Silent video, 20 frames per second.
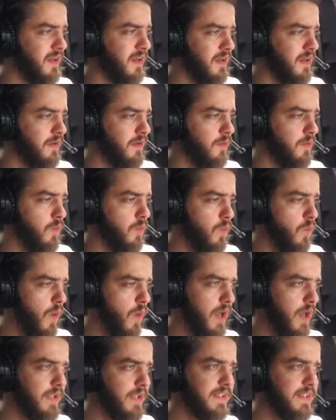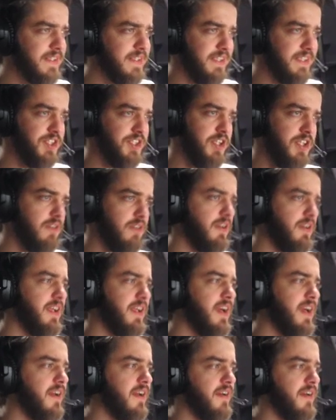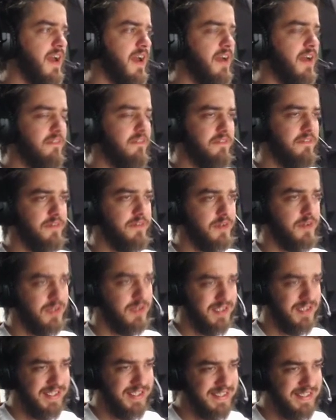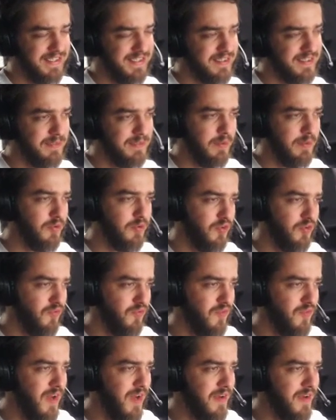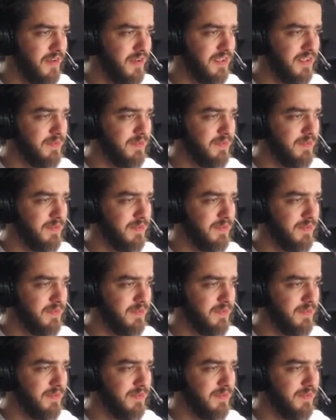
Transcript: White is generally gonna have a decent amount of flyers,